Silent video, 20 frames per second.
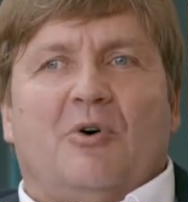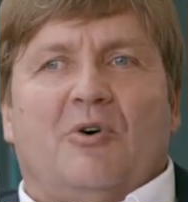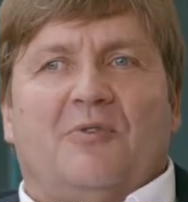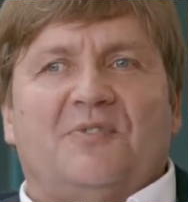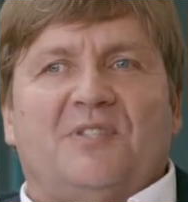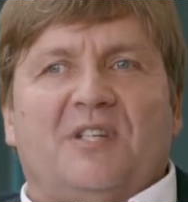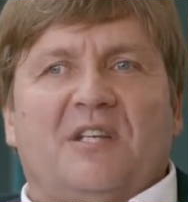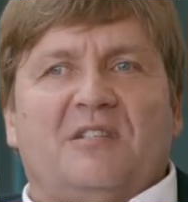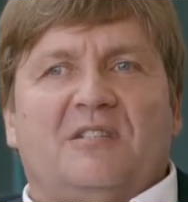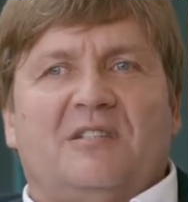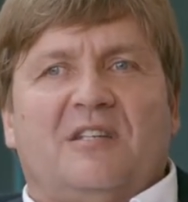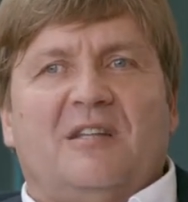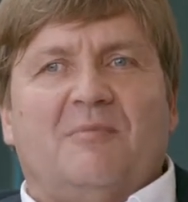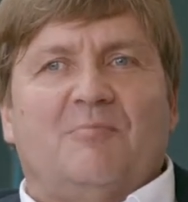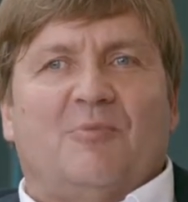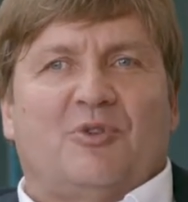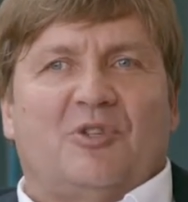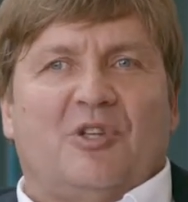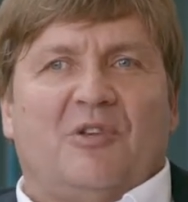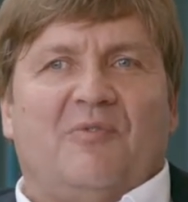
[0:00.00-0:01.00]
of
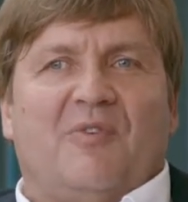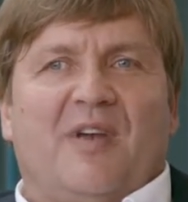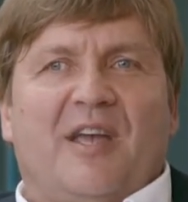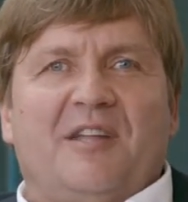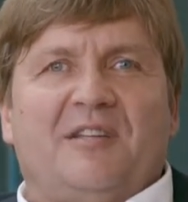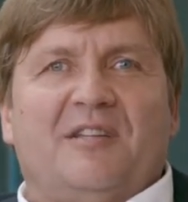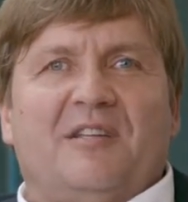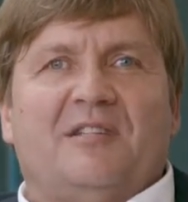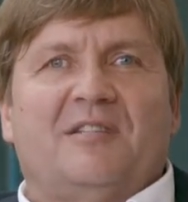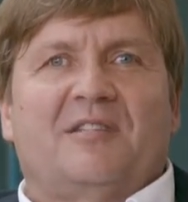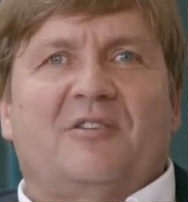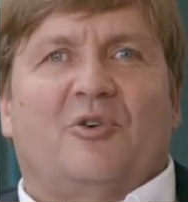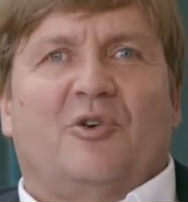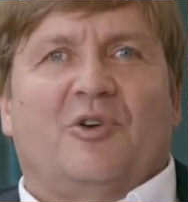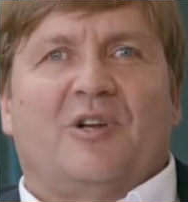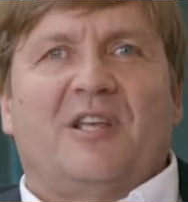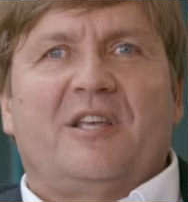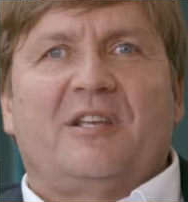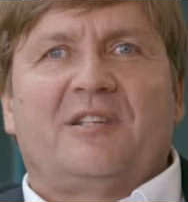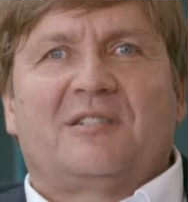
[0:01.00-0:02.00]
16 motivated
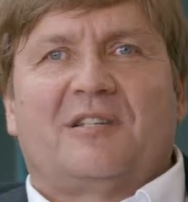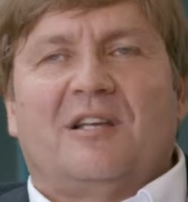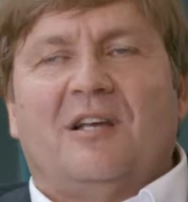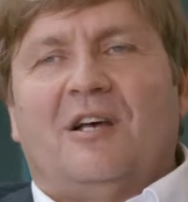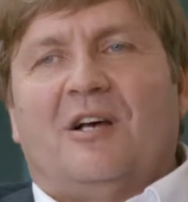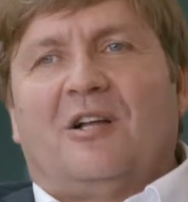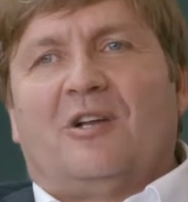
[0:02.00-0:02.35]
colleagues